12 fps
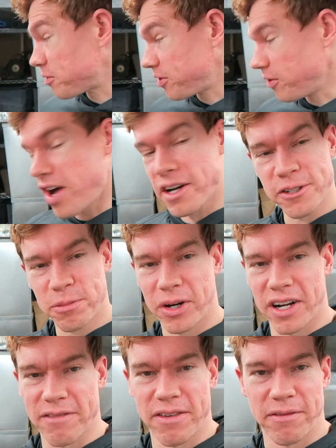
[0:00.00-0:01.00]
That's the longest
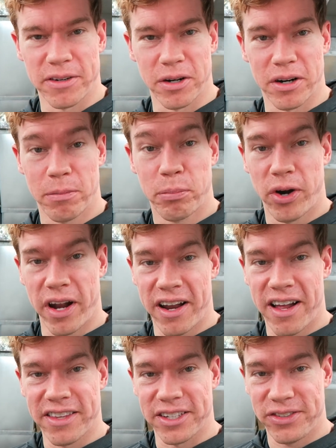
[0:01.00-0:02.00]
print I've ever printed
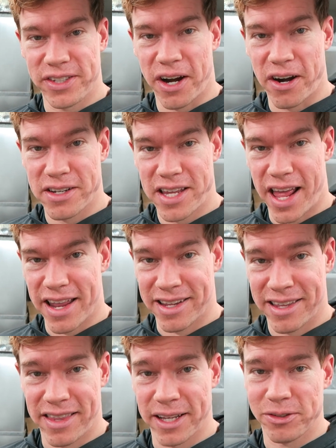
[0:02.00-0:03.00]
on the CR-10.
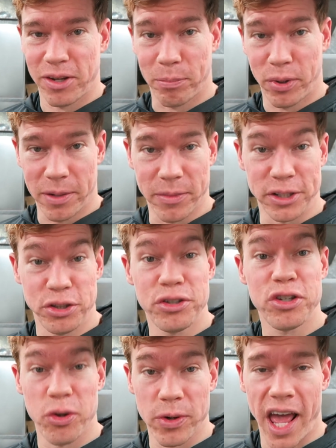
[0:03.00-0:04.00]
That's pretty much
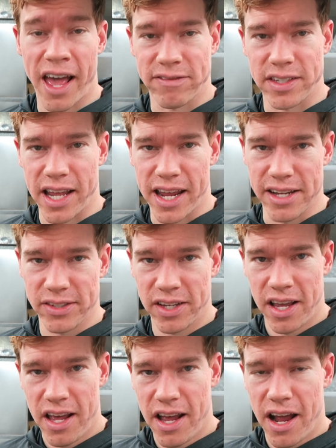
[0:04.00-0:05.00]
2.5 days
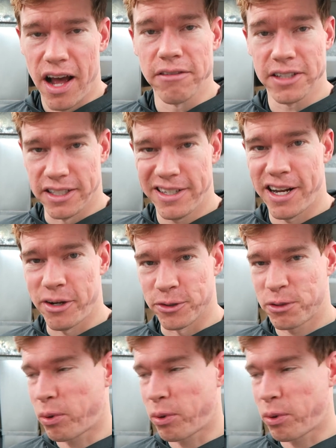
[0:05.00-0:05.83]
of continuous